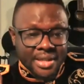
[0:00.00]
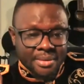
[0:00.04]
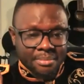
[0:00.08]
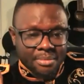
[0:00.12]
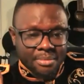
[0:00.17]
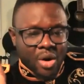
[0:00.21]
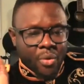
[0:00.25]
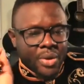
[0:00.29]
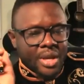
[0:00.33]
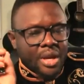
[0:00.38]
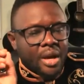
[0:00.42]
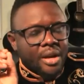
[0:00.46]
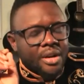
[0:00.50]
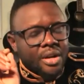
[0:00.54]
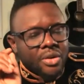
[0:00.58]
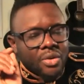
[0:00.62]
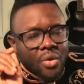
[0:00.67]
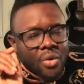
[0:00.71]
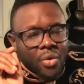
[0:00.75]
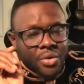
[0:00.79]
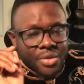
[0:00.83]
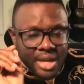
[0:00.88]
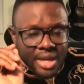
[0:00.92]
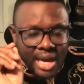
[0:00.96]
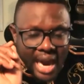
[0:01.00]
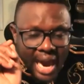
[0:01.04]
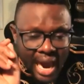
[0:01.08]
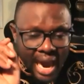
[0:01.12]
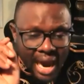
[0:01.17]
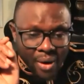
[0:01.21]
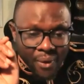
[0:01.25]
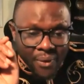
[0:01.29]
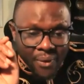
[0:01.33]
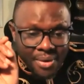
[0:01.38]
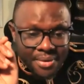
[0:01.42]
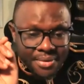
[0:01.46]
But we're going to know the
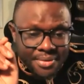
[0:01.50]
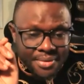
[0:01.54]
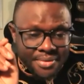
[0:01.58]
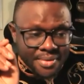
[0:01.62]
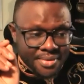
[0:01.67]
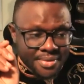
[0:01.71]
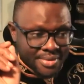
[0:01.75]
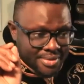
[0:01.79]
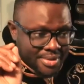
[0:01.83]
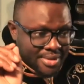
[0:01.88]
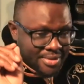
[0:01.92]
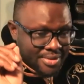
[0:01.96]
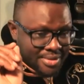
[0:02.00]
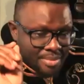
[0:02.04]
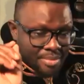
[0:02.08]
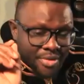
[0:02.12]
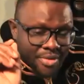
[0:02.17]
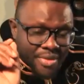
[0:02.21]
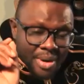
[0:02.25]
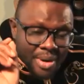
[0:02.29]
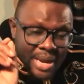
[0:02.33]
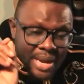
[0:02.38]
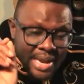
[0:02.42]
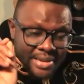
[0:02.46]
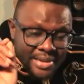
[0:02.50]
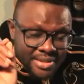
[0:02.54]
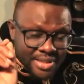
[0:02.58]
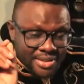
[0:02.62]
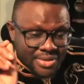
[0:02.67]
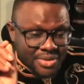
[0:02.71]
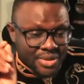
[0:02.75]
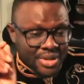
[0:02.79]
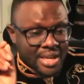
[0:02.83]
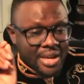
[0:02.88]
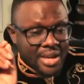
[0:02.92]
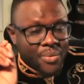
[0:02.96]
how. Sister Miriam asked it
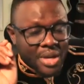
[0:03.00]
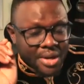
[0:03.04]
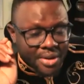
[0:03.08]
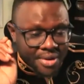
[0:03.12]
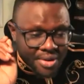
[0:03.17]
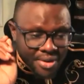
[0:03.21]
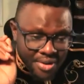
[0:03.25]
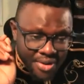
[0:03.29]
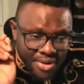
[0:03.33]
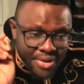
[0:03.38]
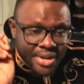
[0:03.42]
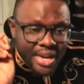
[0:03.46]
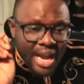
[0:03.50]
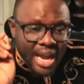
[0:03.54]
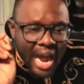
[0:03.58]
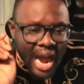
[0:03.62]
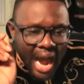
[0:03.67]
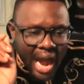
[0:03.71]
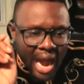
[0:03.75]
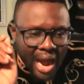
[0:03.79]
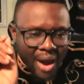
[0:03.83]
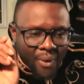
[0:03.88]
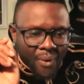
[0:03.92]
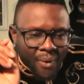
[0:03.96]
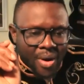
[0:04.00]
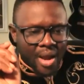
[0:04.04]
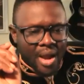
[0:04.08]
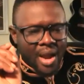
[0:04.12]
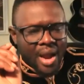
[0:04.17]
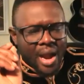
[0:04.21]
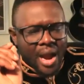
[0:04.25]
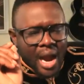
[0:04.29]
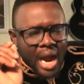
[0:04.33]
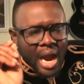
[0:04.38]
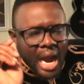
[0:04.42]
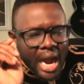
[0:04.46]
today. We're going to learn the how.
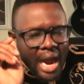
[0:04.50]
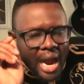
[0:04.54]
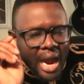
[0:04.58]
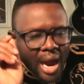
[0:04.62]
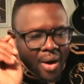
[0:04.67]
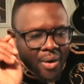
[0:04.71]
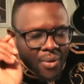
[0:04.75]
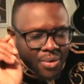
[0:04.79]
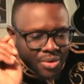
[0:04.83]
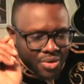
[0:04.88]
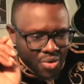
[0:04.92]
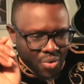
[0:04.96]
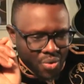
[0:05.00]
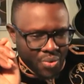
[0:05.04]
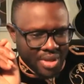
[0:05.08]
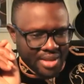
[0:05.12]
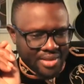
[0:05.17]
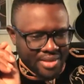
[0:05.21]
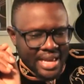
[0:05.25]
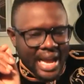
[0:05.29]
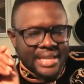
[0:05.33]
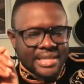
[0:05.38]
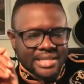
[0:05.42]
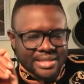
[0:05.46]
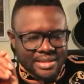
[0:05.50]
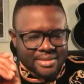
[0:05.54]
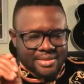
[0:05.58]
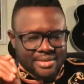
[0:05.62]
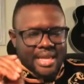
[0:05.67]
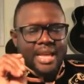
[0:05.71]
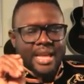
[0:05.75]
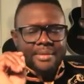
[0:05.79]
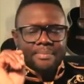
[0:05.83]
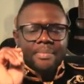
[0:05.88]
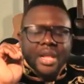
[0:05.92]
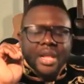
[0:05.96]
How do we? That's the thing.